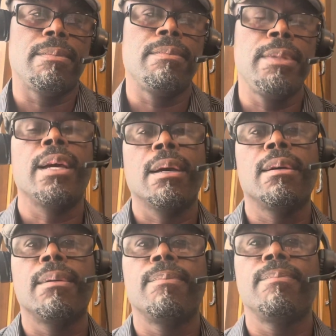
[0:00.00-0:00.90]
Yeah.
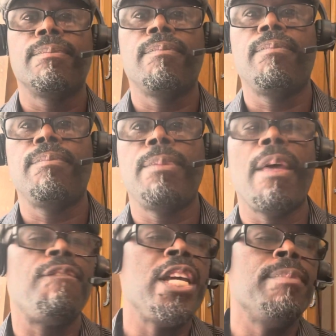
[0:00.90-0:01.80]

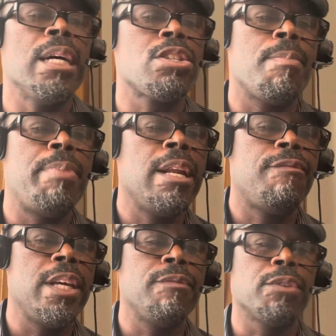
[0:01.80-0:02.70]
Females are
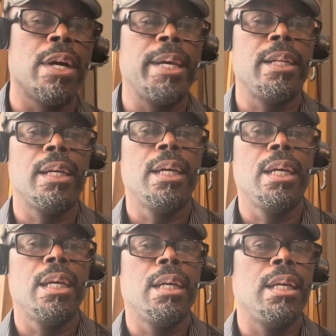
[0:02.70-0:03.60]
benefiting from it.
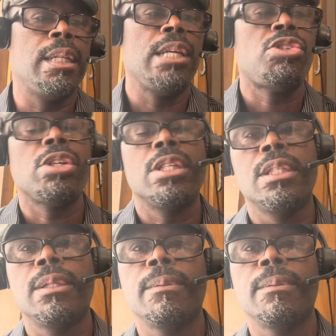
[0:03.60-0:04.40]
And they shouldn't.